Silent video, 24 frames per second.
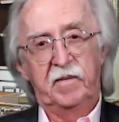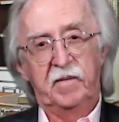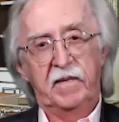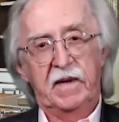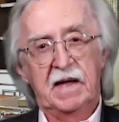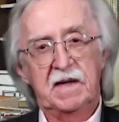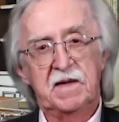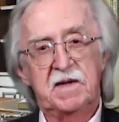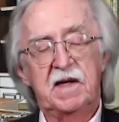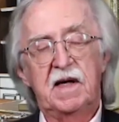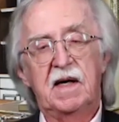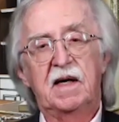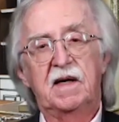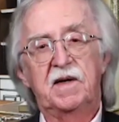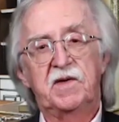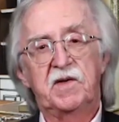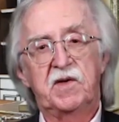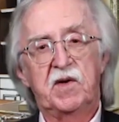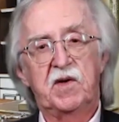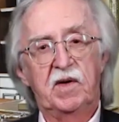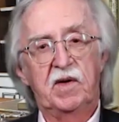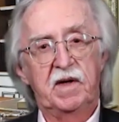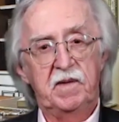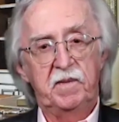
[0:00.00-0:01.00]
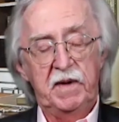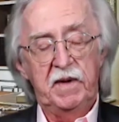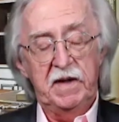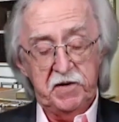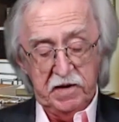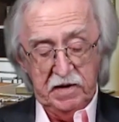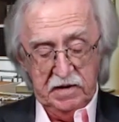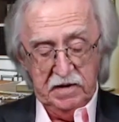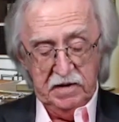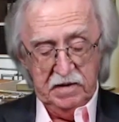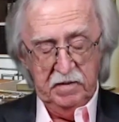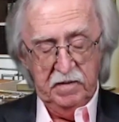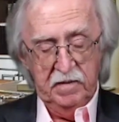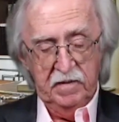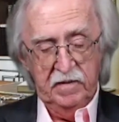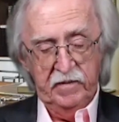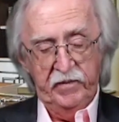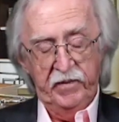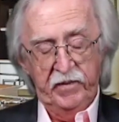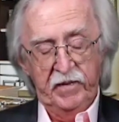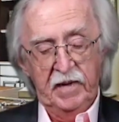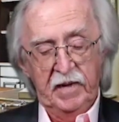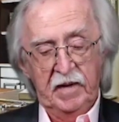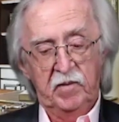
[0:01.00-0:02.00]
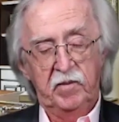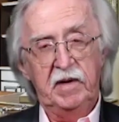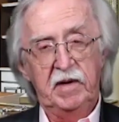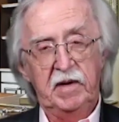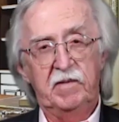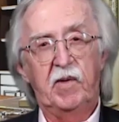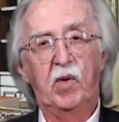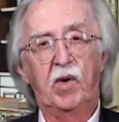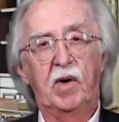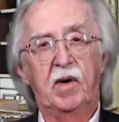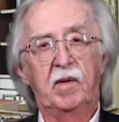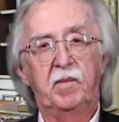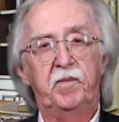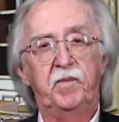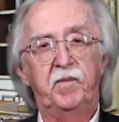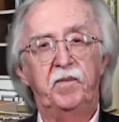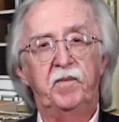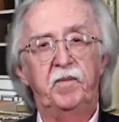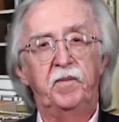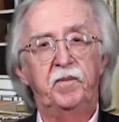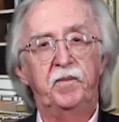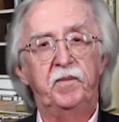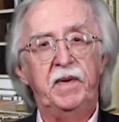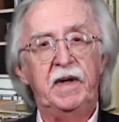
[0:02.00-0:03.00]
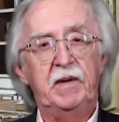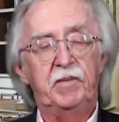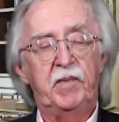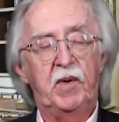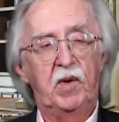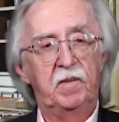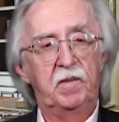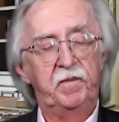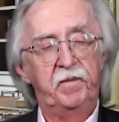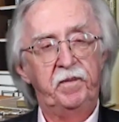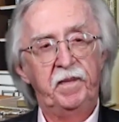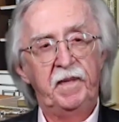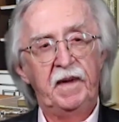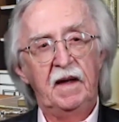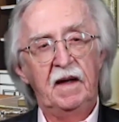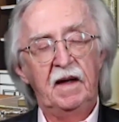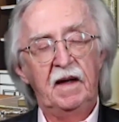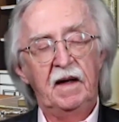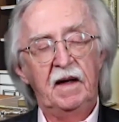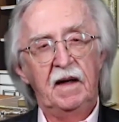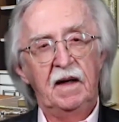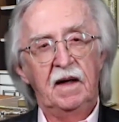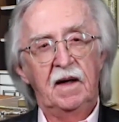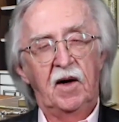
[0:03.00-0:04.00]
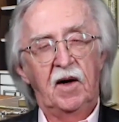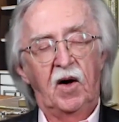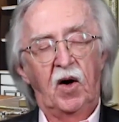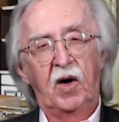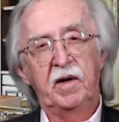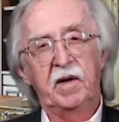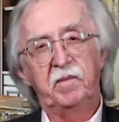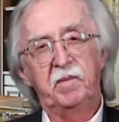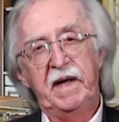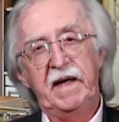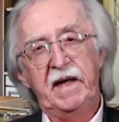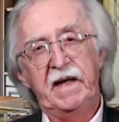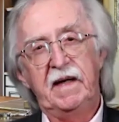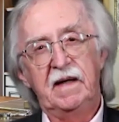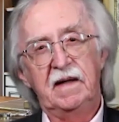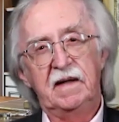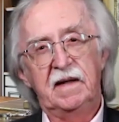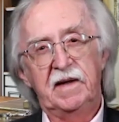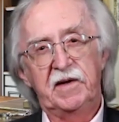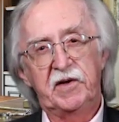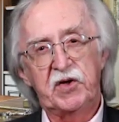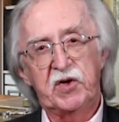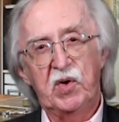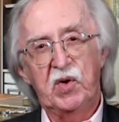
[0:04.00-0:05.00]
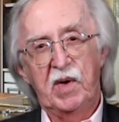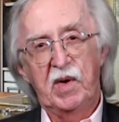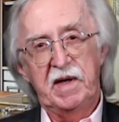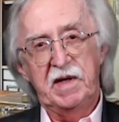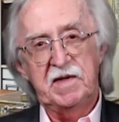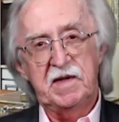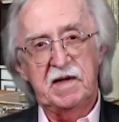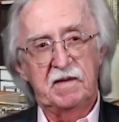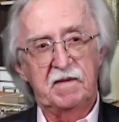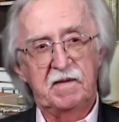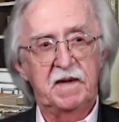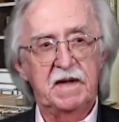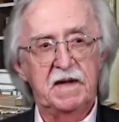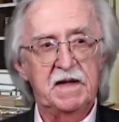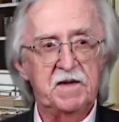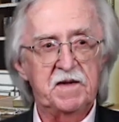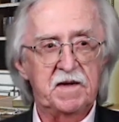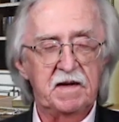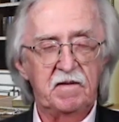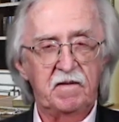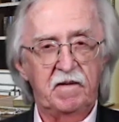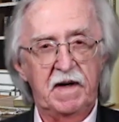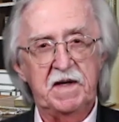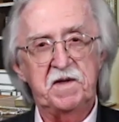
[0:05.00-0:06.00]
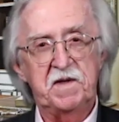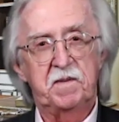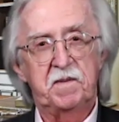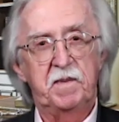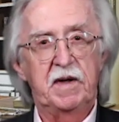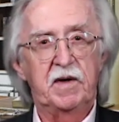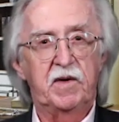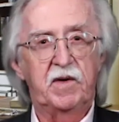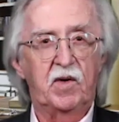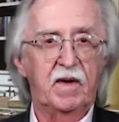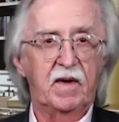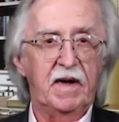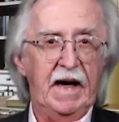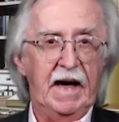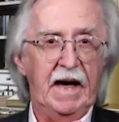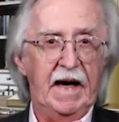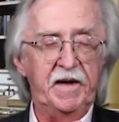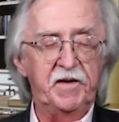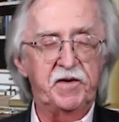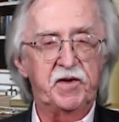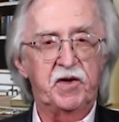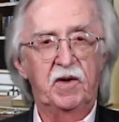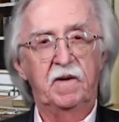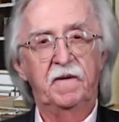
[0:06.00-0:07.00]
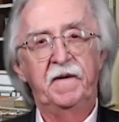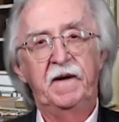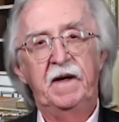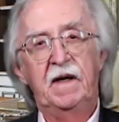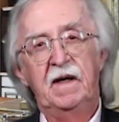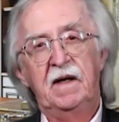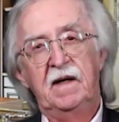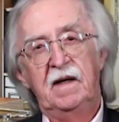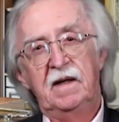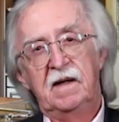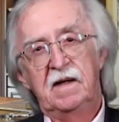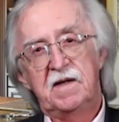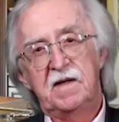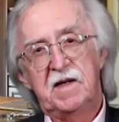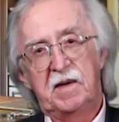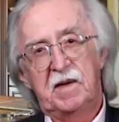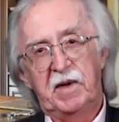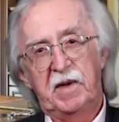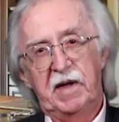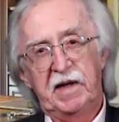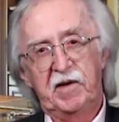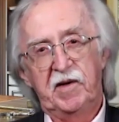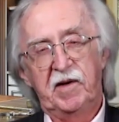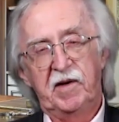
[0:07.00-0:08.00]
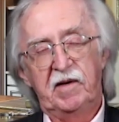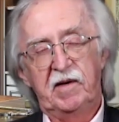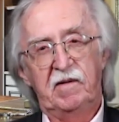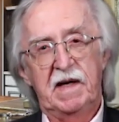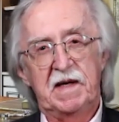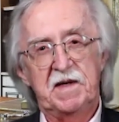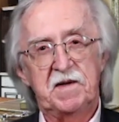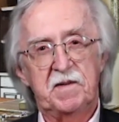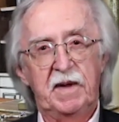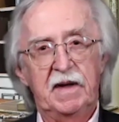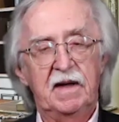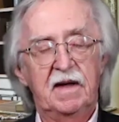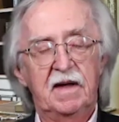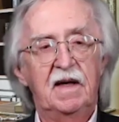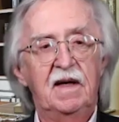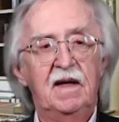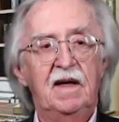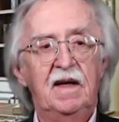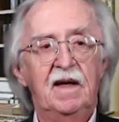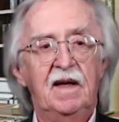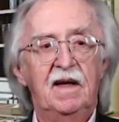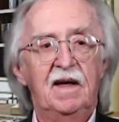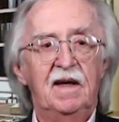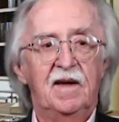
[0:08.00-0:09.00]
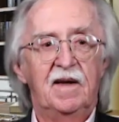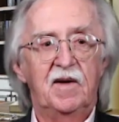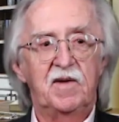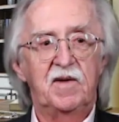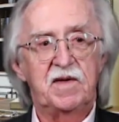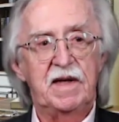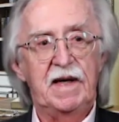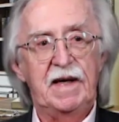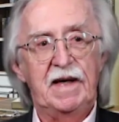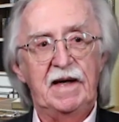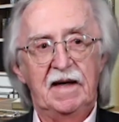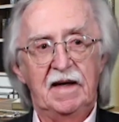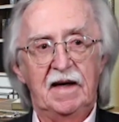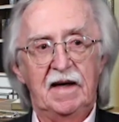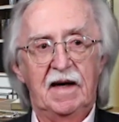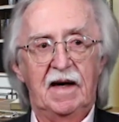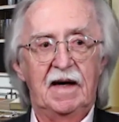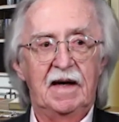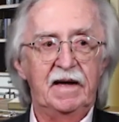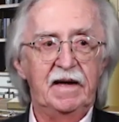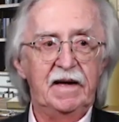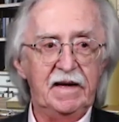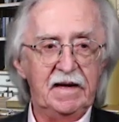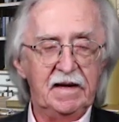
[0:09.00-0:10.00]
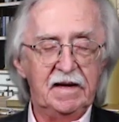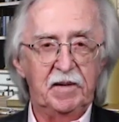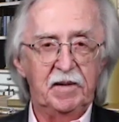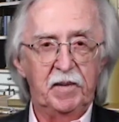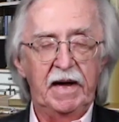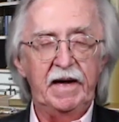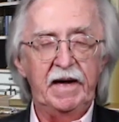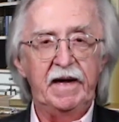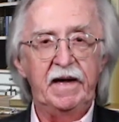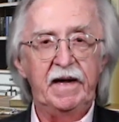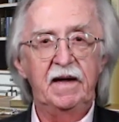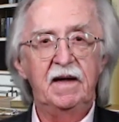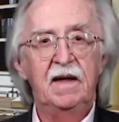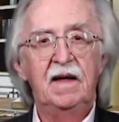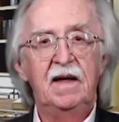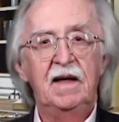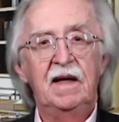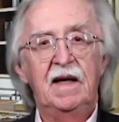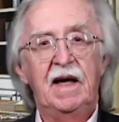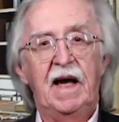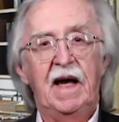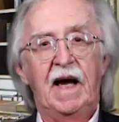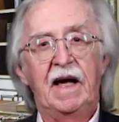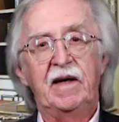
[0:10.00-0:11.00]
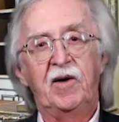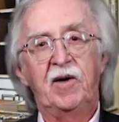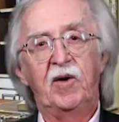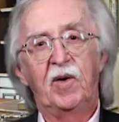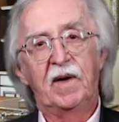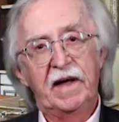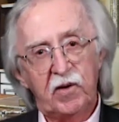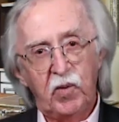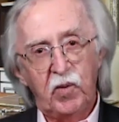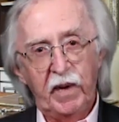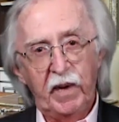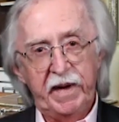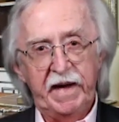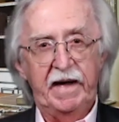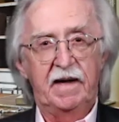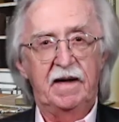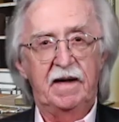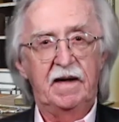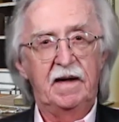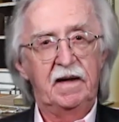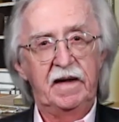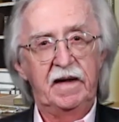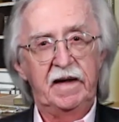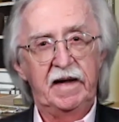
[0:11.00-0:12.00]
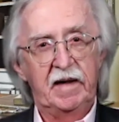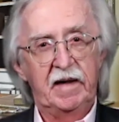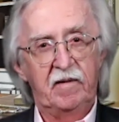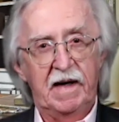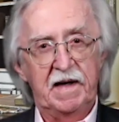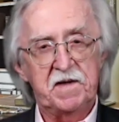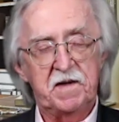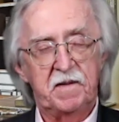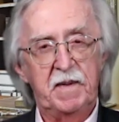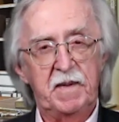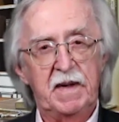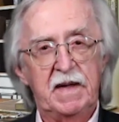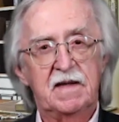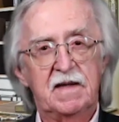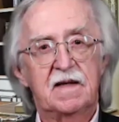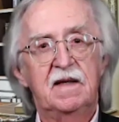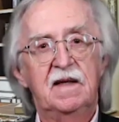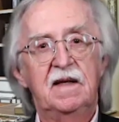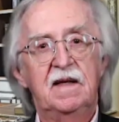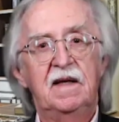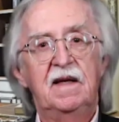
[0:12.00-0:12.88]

as I started to mention before, people aren't making the choice of this investment or cash or some other investment. They're saying, I need the money, and they're liquidating the investments